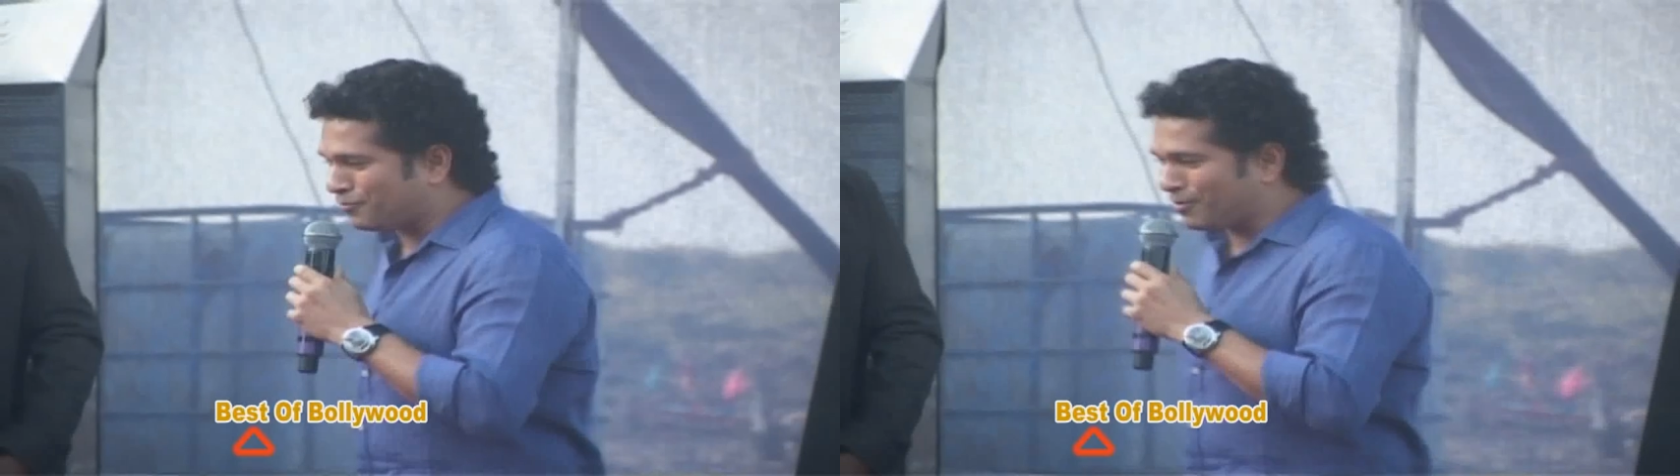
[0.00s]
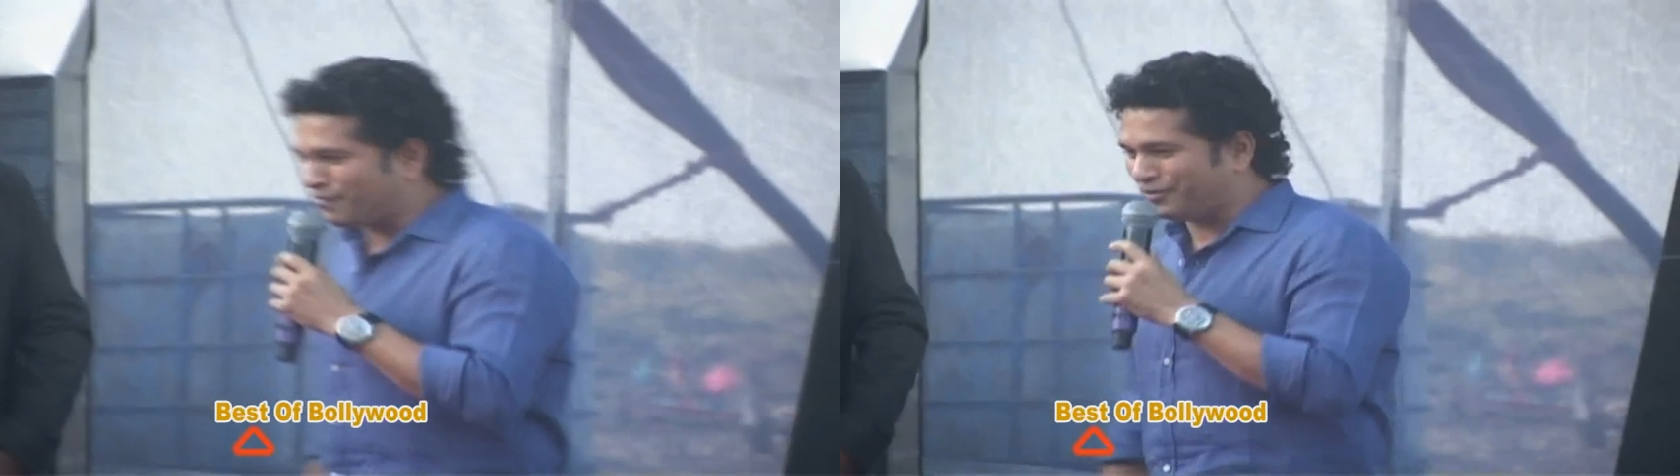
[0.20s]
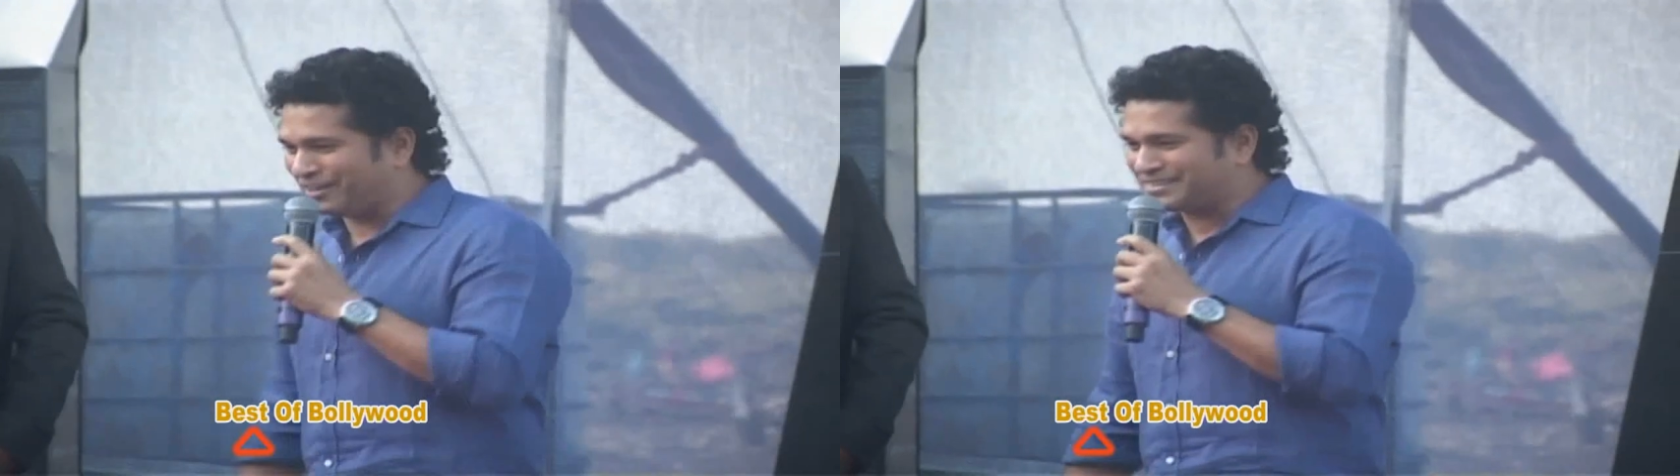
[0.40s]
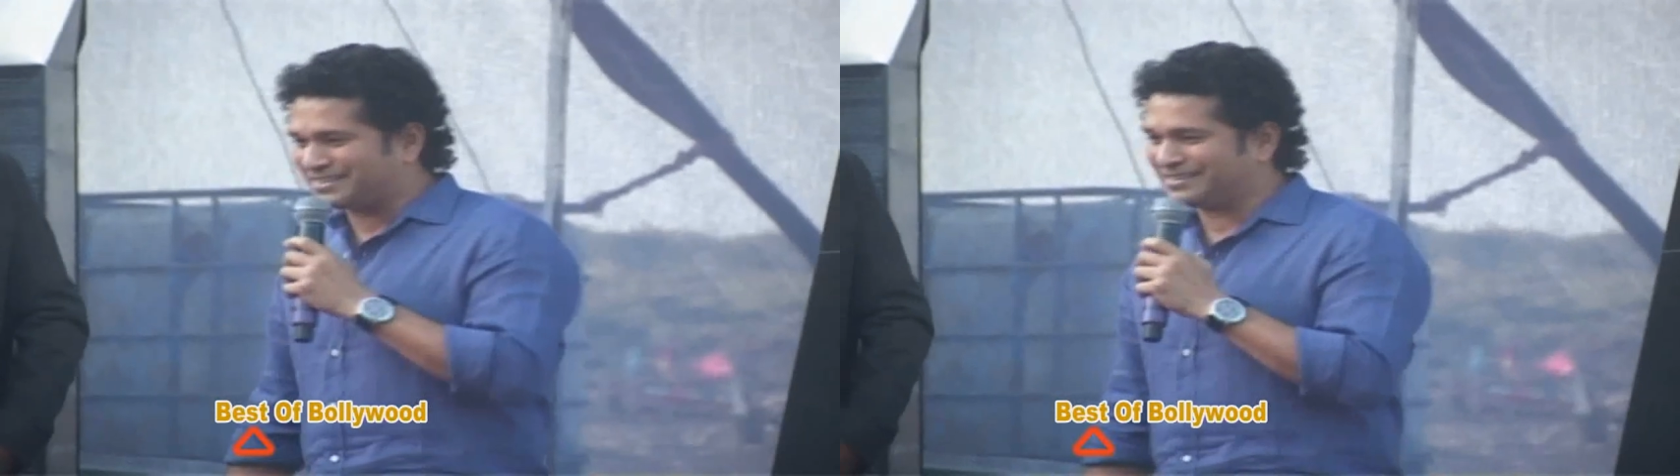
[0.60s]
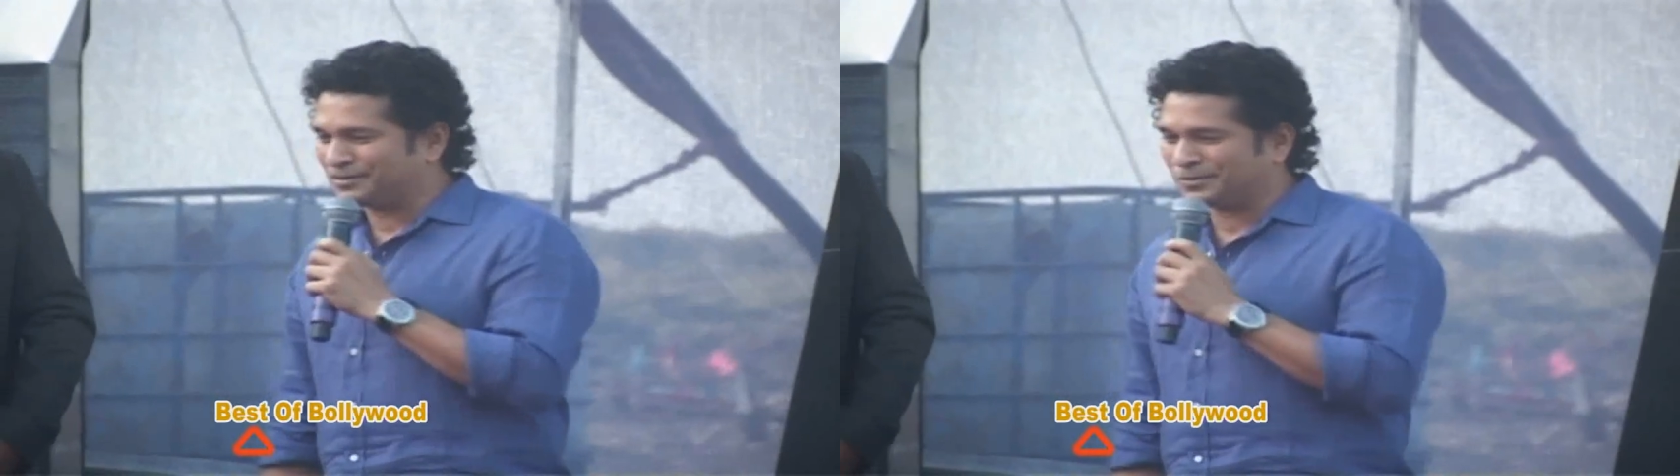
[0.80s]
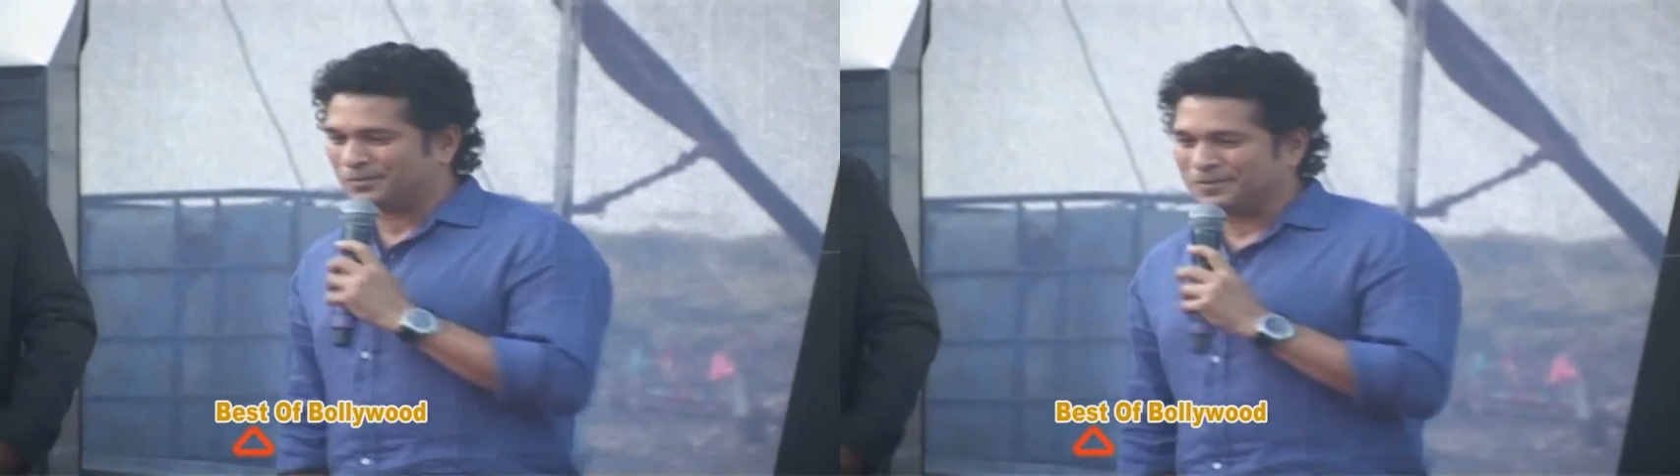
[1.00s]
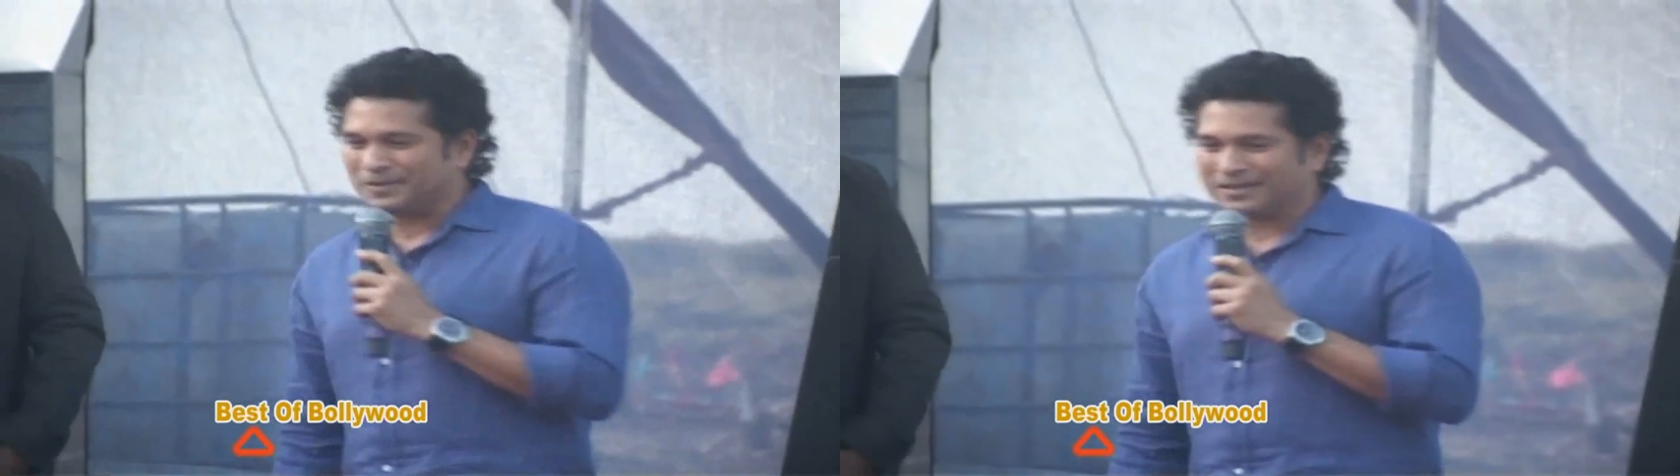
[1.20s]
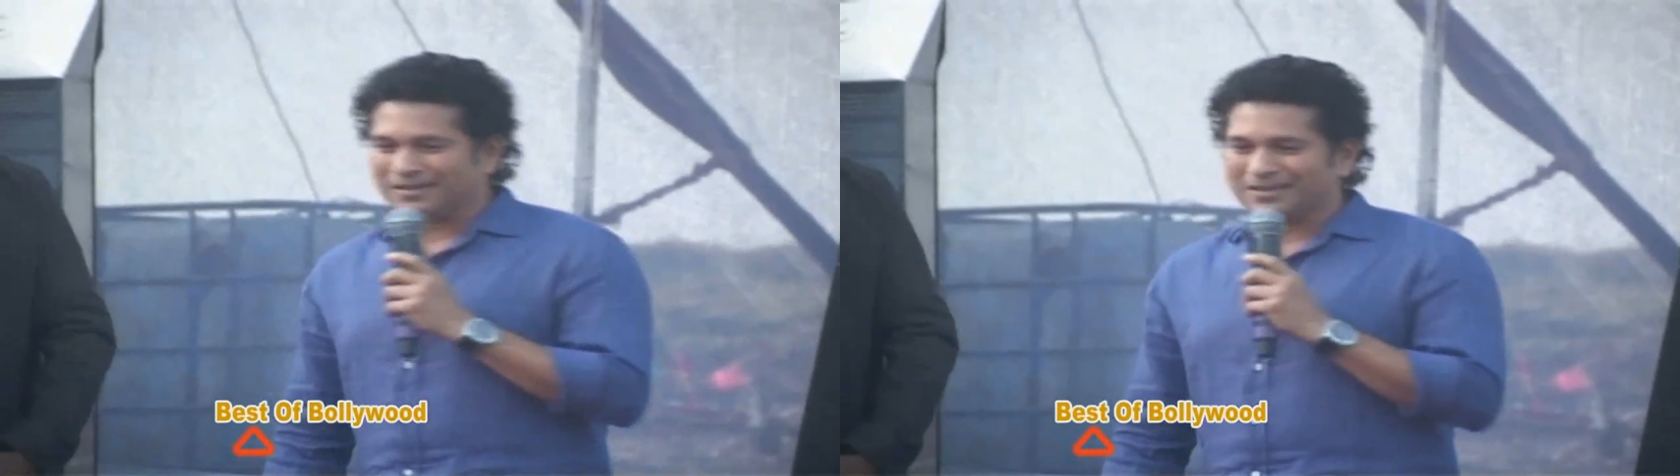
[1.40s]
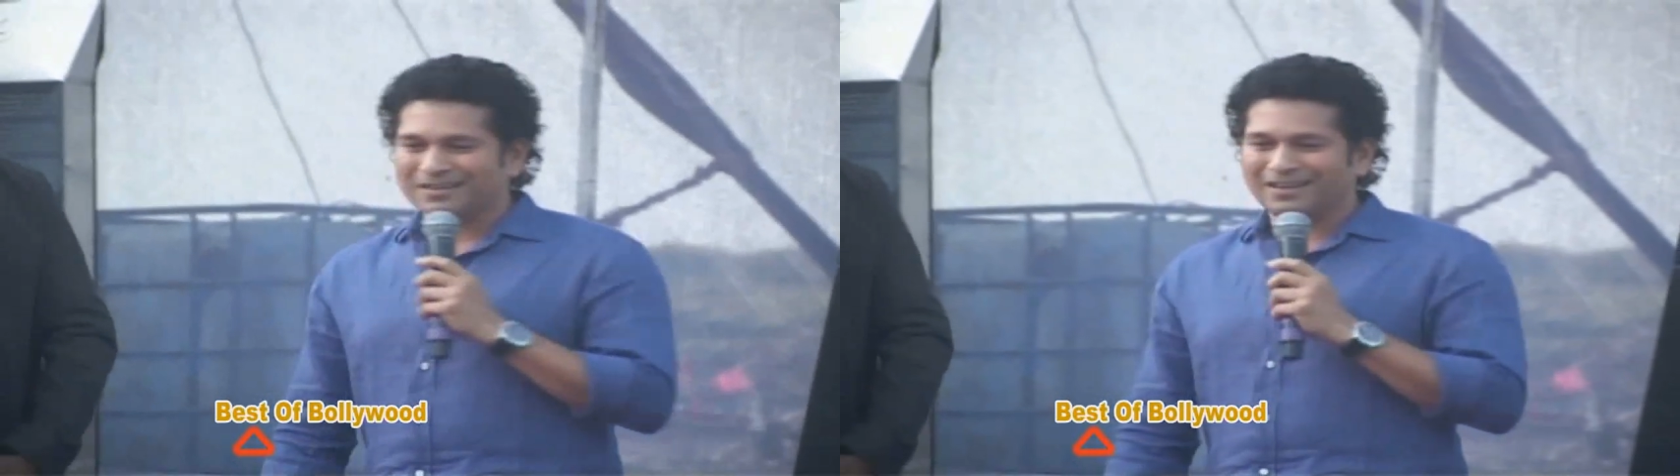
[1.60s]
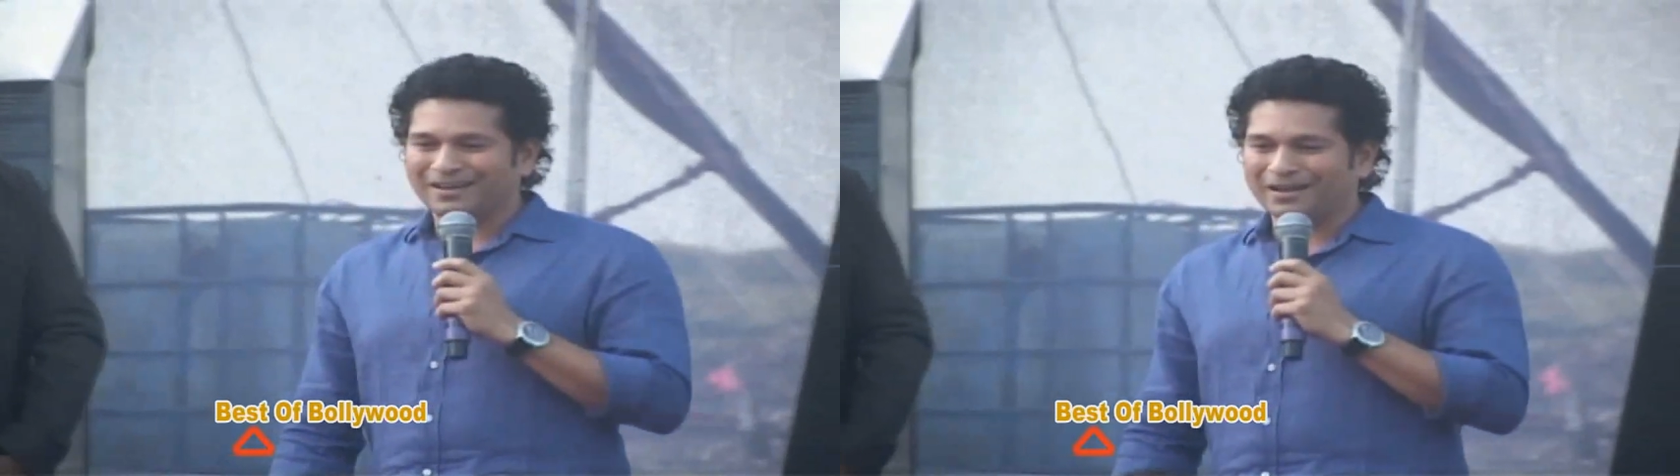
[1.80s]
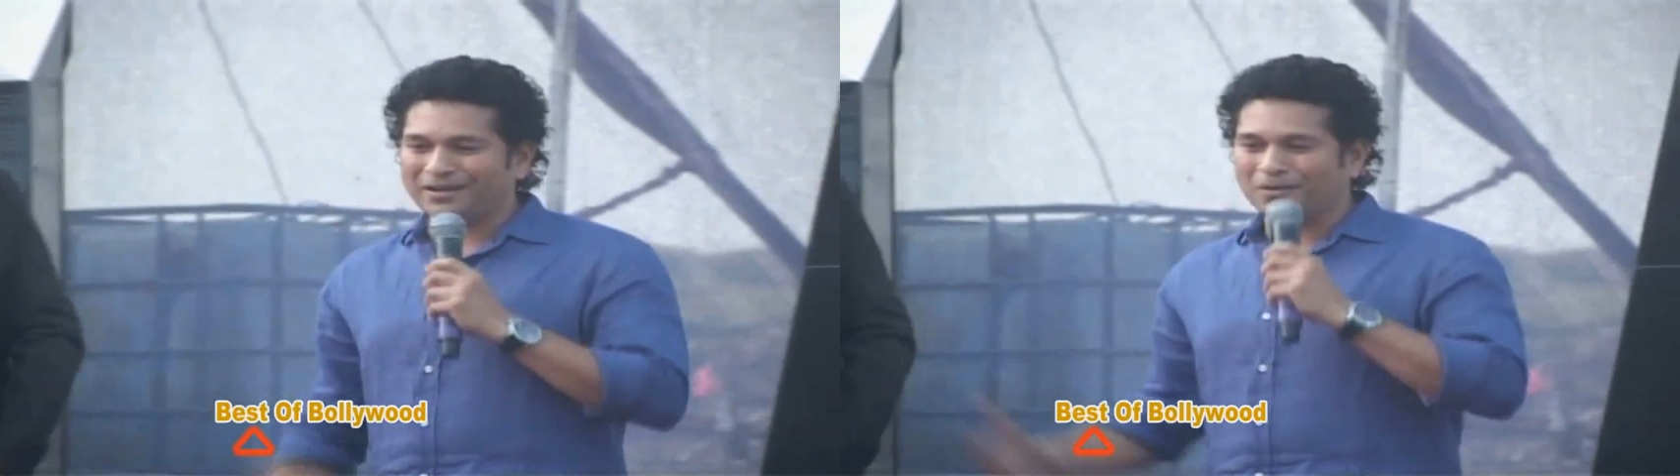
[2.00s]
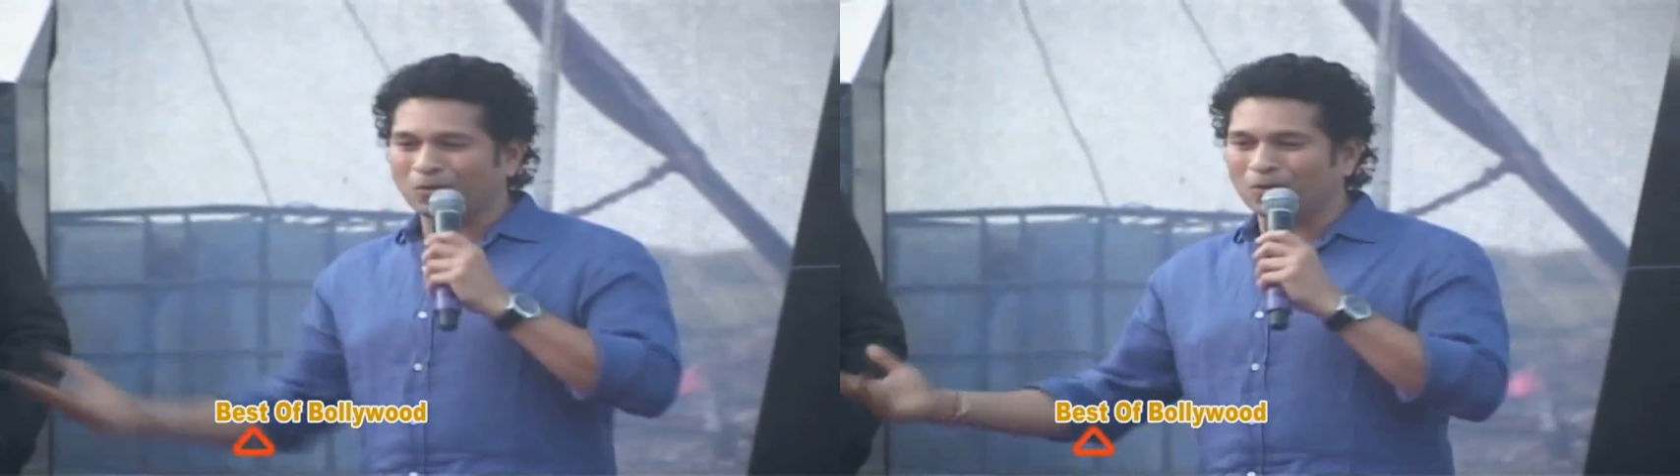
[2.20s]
front of my face, and then the